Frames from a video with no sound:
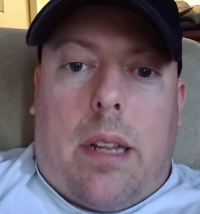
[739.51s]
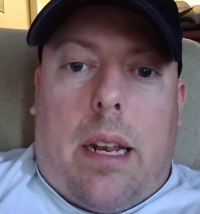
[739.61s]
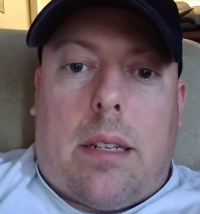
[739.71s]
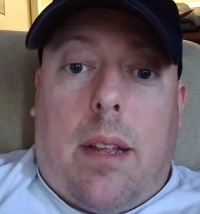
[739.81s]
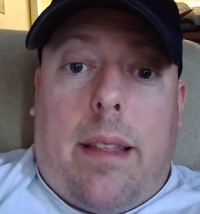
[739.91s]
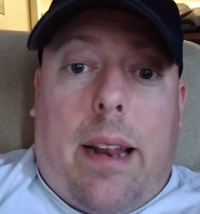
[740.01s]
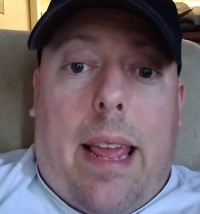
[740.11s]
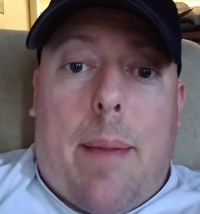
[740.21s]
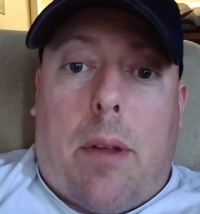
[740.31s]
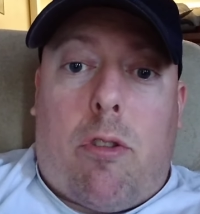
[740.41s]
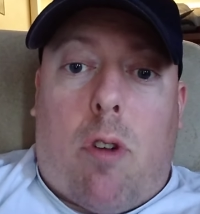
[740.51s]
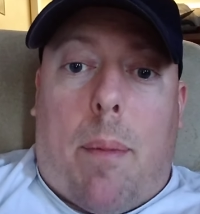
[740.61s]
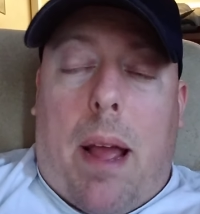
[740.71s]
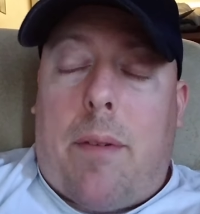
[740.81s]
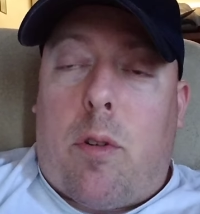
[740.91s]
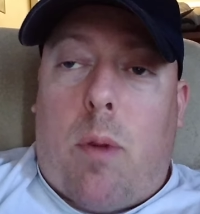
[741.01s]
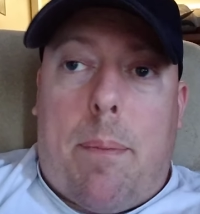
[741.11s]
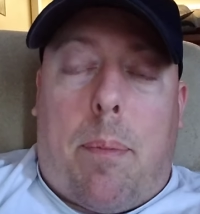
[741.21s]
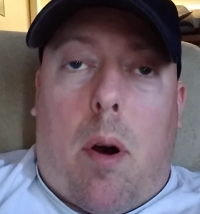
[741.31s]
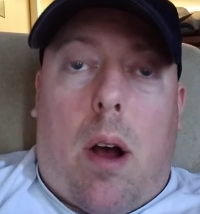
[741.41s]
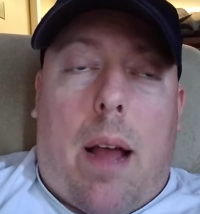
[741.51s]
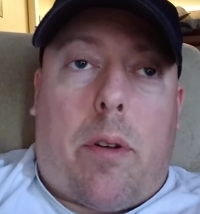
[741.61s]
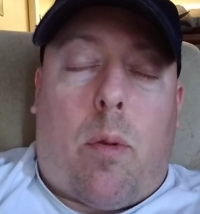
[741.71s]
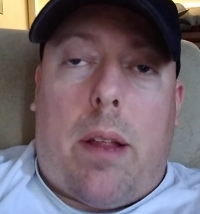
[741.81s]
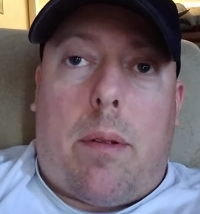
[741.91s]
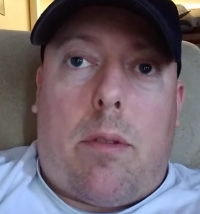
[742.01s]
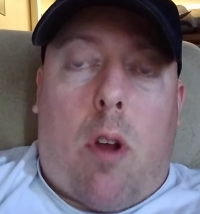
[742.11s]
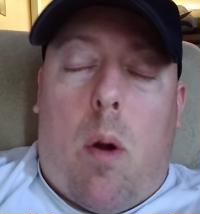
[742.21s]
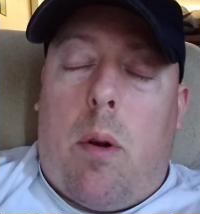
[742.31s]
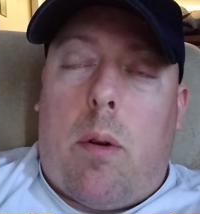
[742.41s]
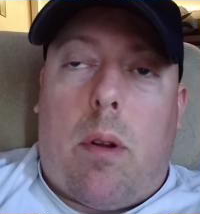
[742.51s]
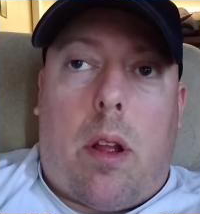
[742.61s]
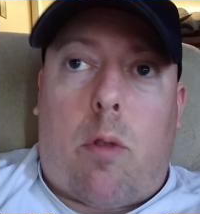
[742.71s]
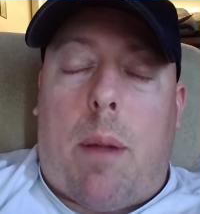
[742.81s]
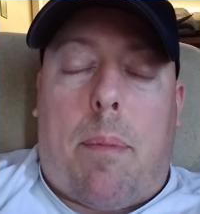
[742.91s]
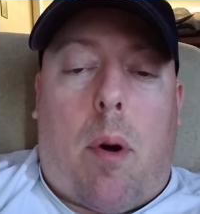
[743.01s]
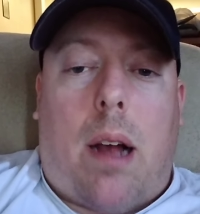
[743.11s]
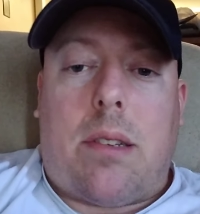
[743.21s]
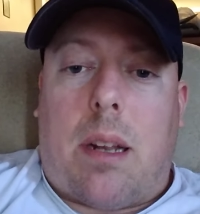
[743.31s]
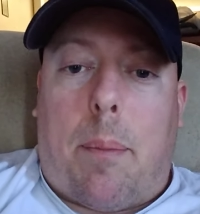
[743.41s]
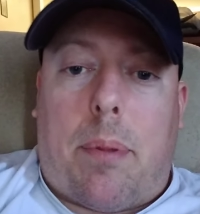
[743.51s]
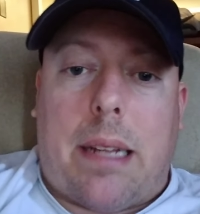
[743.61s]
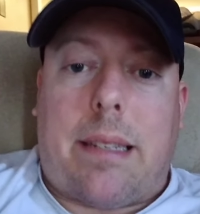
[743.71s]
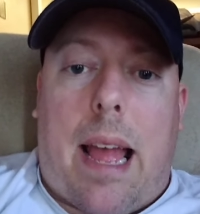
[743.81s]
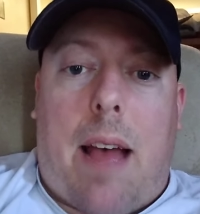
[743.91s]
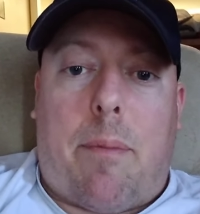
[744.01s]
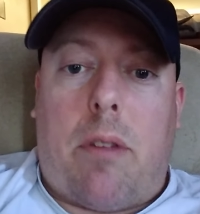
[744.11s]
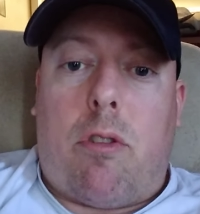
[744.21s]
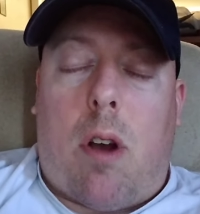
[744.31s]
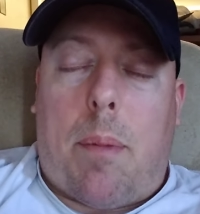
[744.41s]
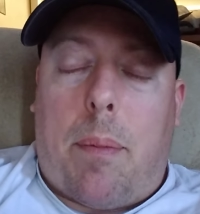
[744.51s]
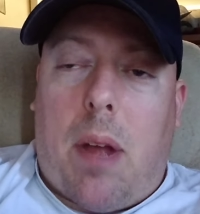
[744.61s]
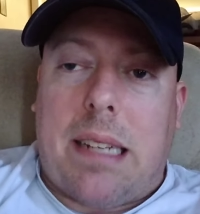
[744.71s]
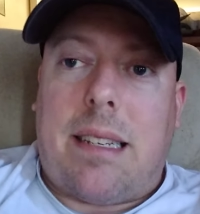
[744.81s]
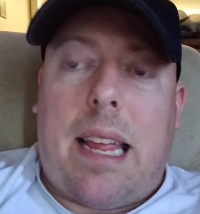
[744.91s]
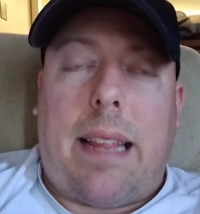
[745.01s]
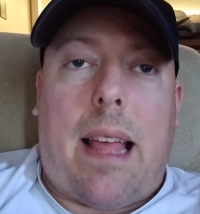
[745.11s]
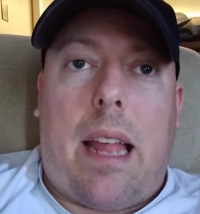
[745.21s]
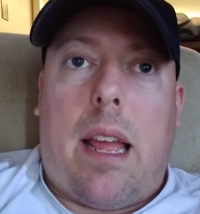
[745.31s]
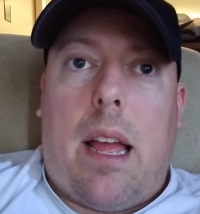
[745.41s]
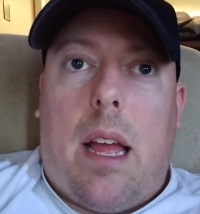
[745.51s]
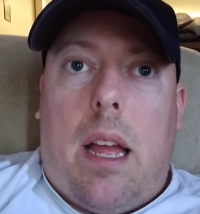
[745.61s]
And it's not that I hate my job. I have a great boss, I have a great owner, a great boss, and I'm blessed to have my job. I'm not saying that